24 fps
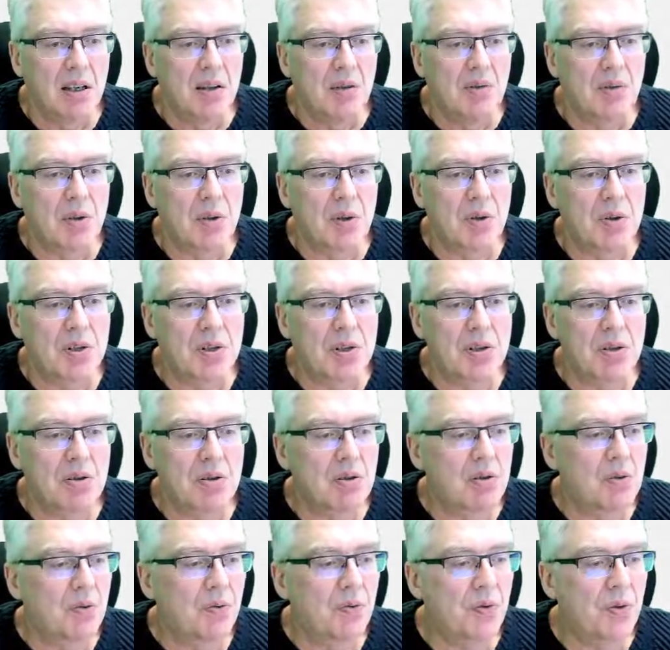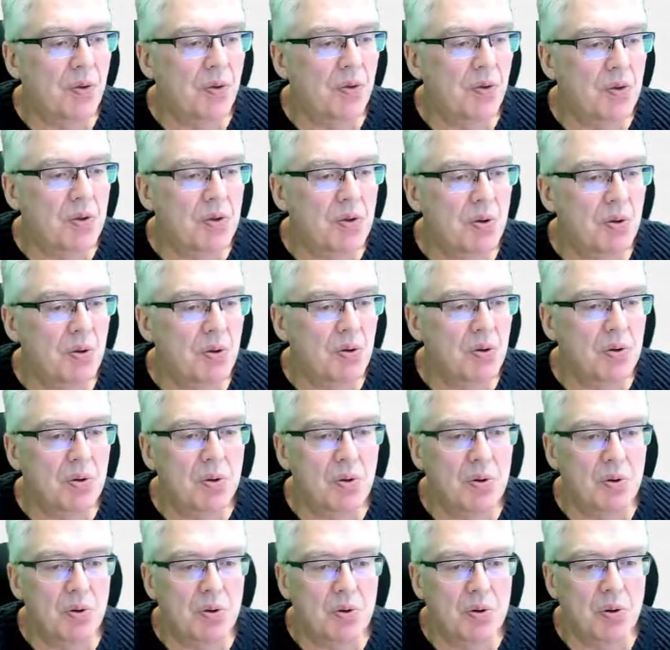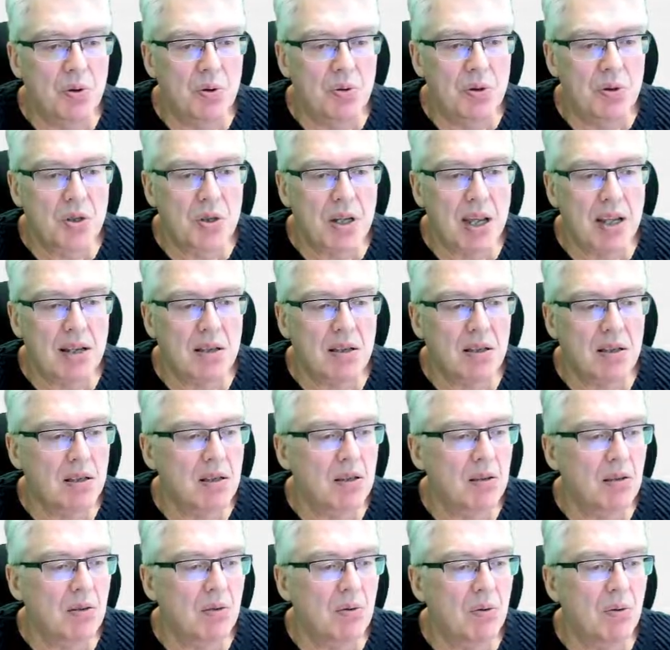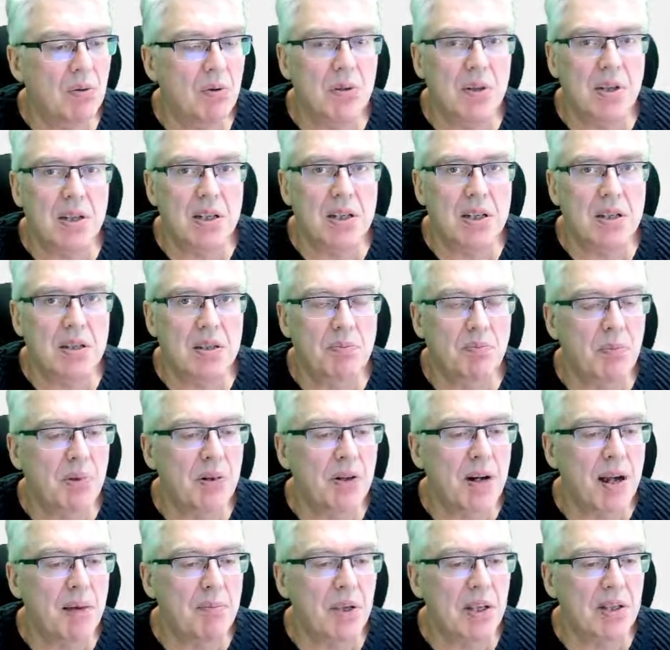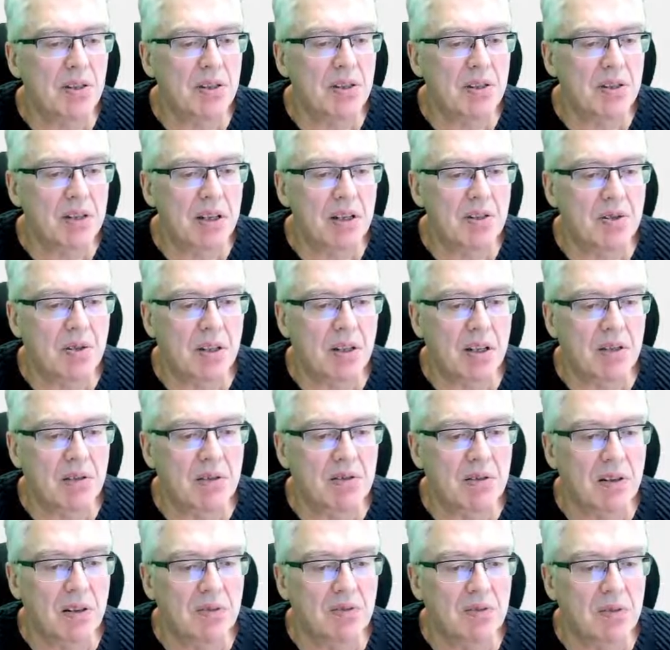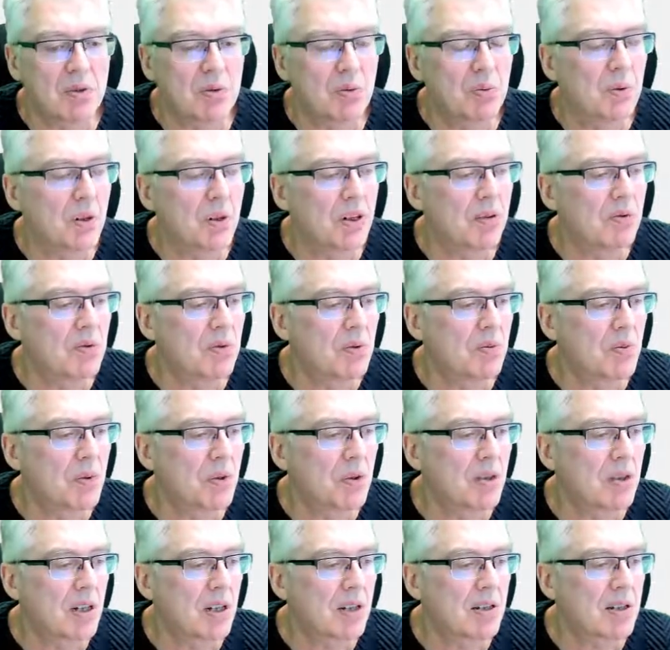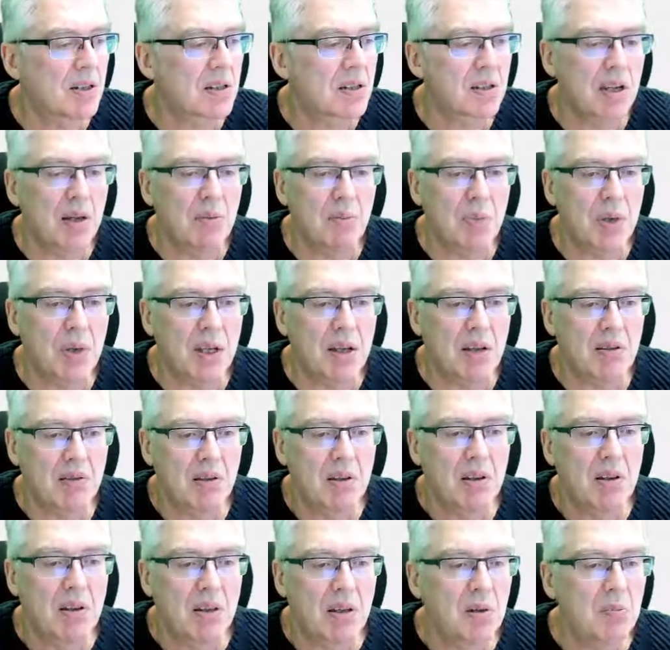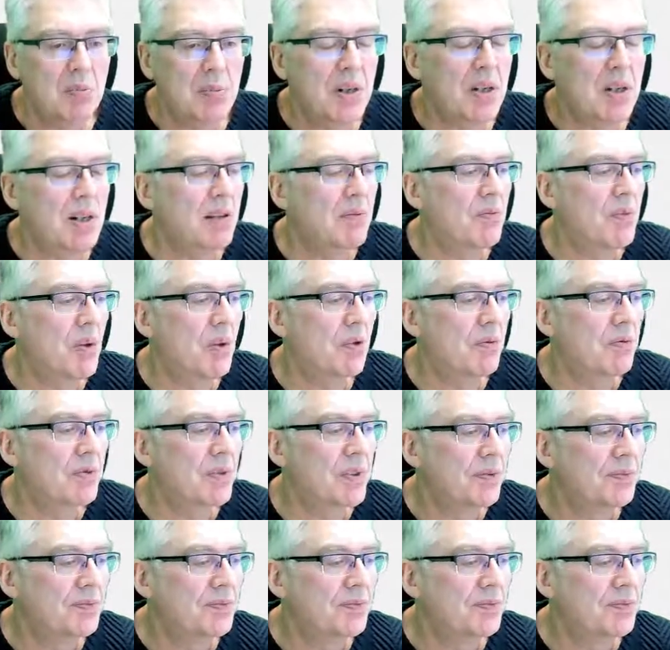Because to set all these parameters, here's get the drive to do whatever you want. That can be pretty involved.